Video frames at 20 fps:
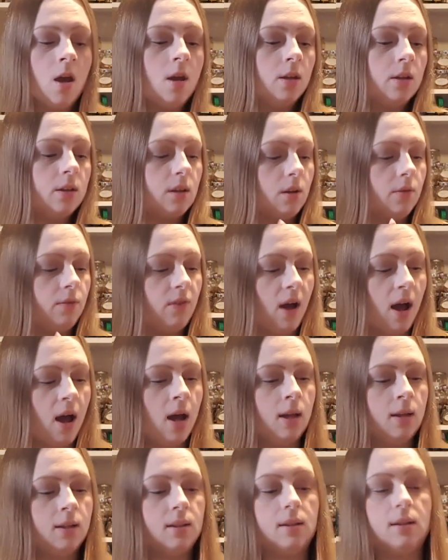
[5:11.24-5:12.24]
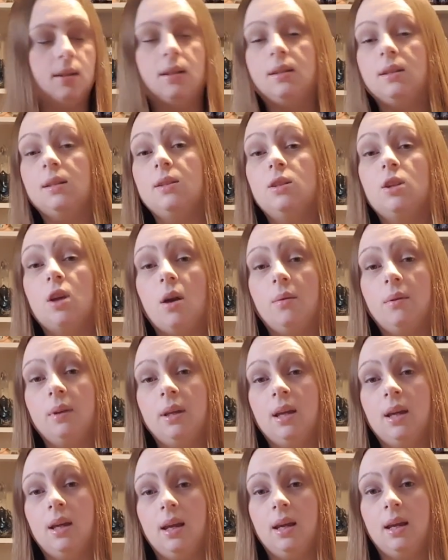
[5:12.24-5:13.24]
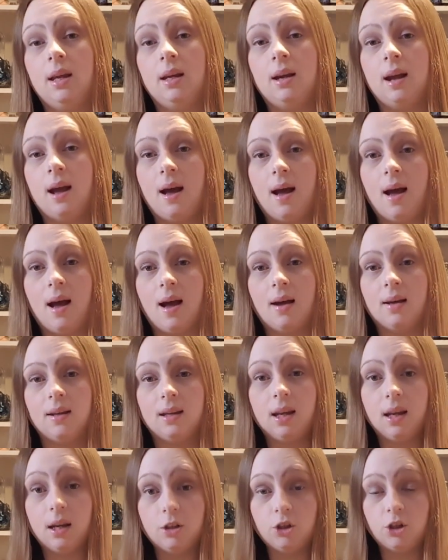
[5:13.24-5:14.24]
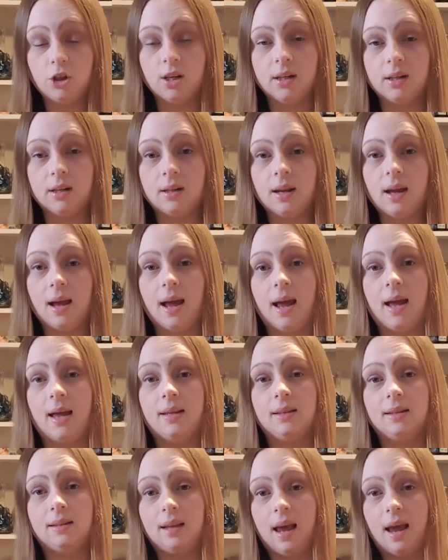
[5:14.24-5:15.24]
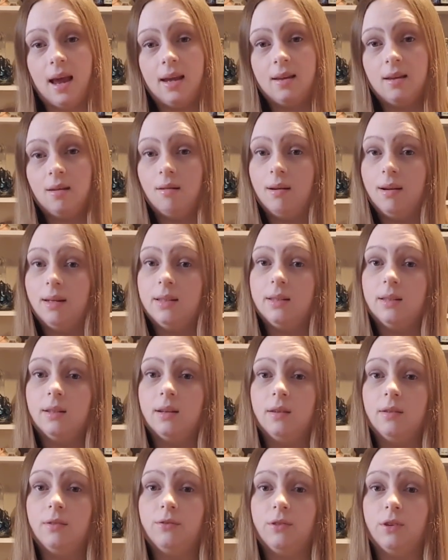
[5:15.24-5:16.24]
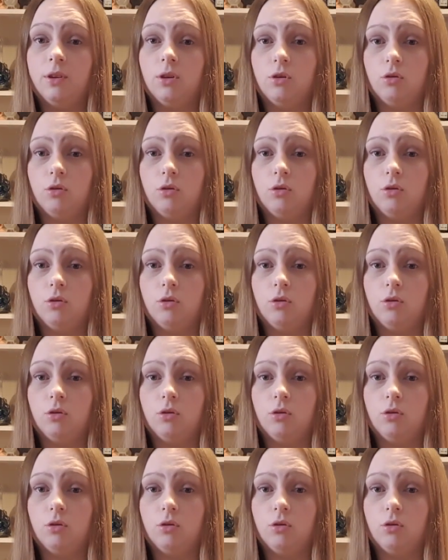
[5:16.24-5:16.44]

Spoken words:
So for us, this is going in our kitchen as a kind of